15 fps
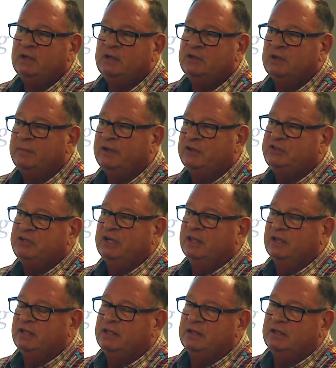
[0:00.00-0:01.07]
So I'm not saying
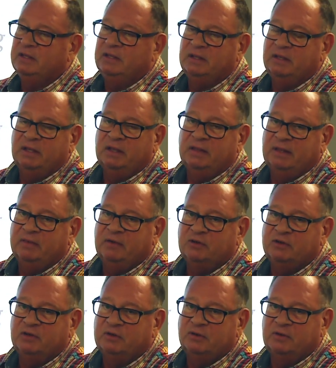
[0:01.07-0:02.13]
that
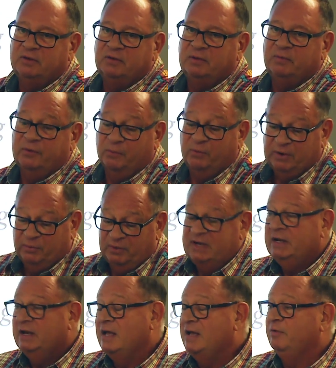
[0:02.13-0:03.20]
we
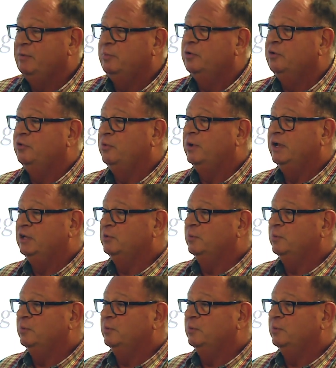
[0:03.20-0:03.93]
need to have it both ways.